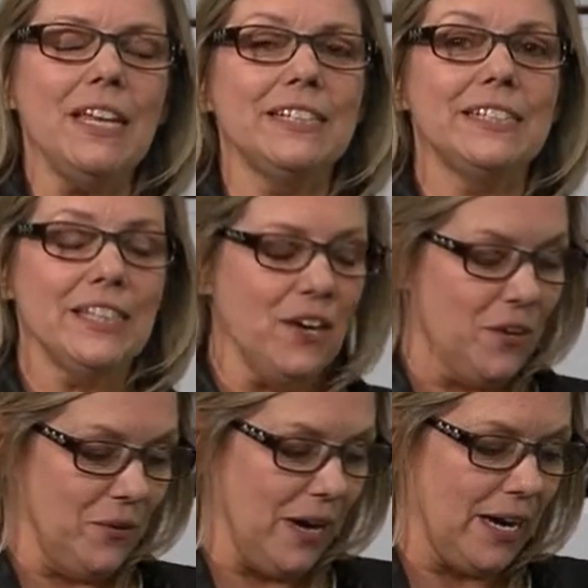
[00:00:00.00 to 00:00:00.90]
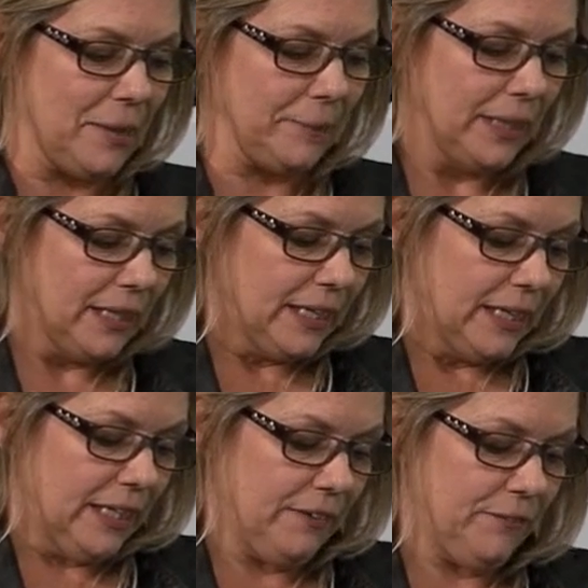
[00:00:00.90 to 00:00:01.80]
So um,
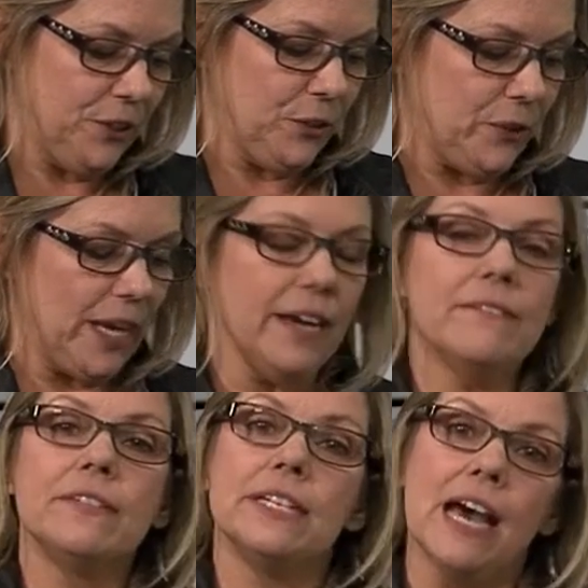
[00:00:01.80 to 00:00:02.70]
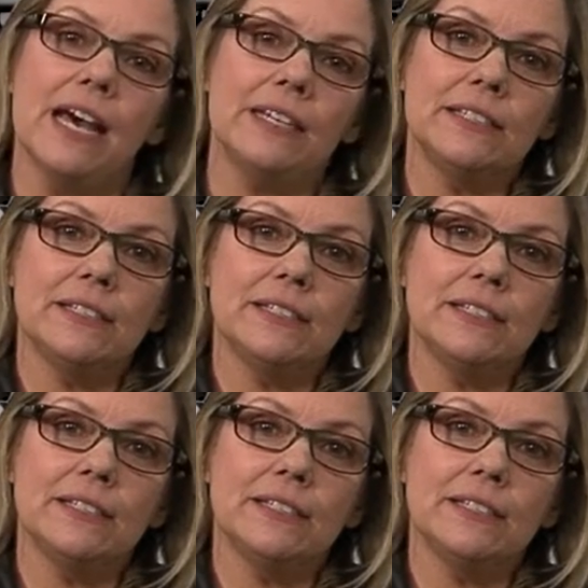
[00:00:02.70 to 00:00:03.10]
if you have not